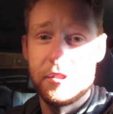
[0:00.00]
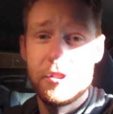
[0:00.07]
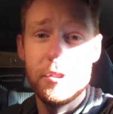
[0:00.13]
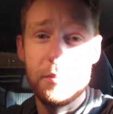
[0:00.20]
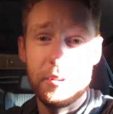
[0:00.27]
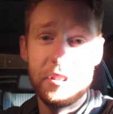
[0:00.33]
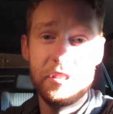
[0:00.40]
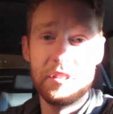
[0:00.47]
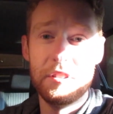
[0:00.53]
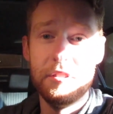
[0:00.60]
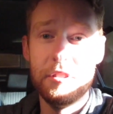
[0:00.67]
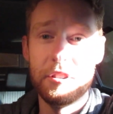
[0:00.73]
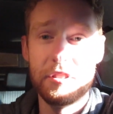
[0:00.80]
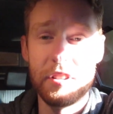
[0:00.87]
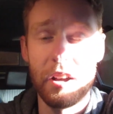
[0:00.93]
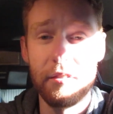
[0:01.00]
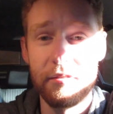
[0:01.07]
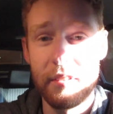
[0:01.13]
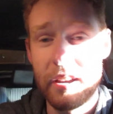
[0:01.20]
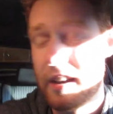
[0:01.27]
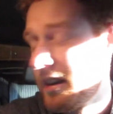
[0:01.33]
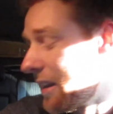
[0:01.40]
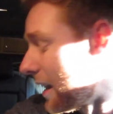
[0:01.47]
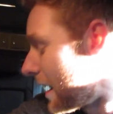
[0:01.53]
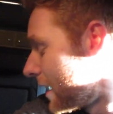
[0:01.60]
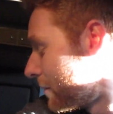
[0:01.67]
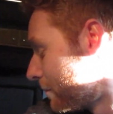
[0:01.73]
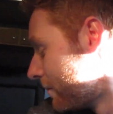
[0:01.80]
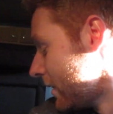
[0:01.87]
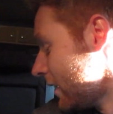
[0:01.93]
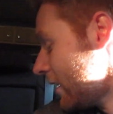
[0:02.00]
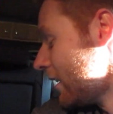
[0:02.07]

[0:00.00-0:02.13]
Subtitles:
is super easy to do yourself, and I am